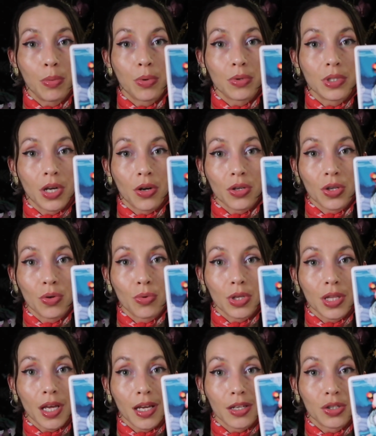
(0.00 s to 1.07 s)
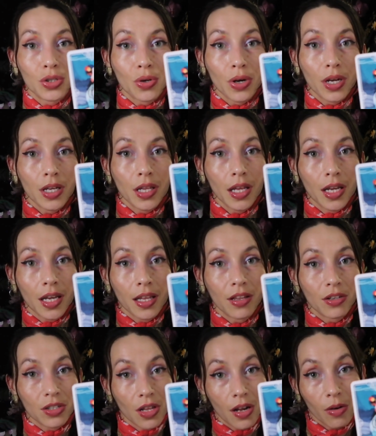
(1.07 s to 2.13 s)
people tell you what they enjoy. Like
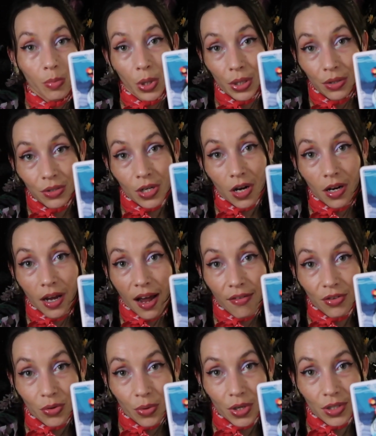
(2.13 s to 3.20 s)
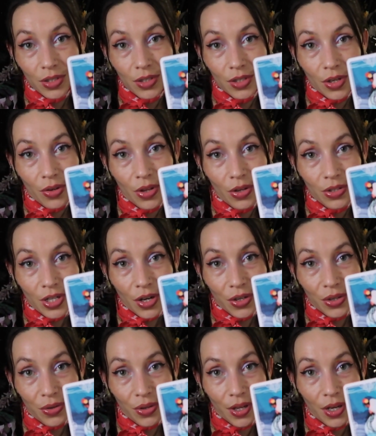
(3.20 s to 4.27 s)
there's a lot of pillow talk afterwards, so they'll
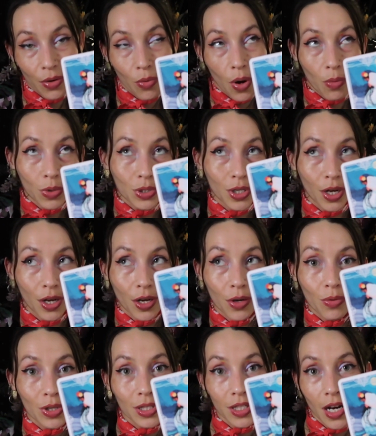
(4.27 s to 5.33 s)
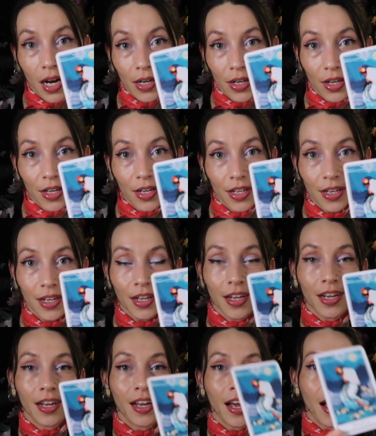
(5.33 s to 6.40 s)
tell you like what was good, what's not good.
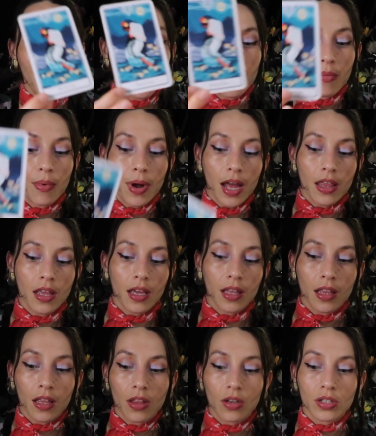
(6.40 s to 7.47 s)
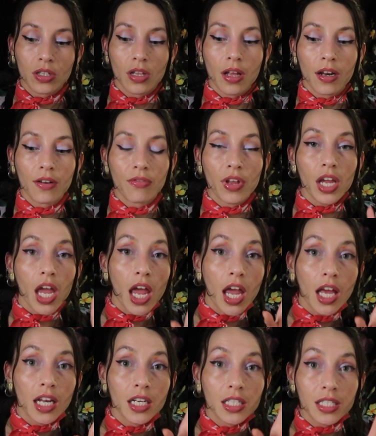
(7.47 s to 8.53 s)
um, I think that there's a lot of like
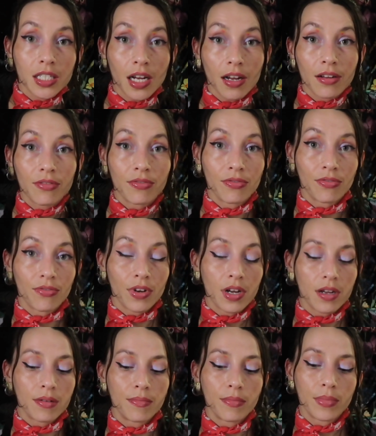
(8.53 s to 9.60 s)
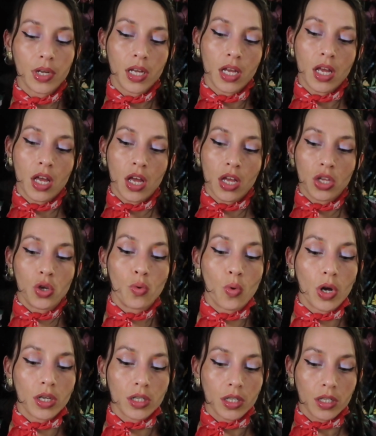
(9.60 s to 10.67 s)
hand stuff. Um, you
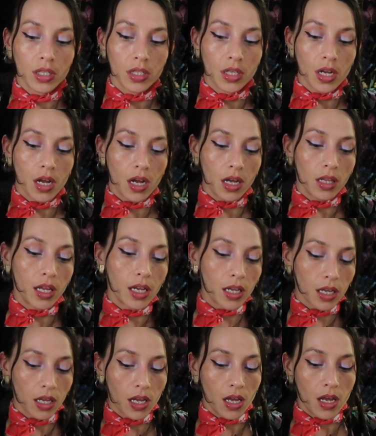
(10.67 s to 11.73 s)
want uh, like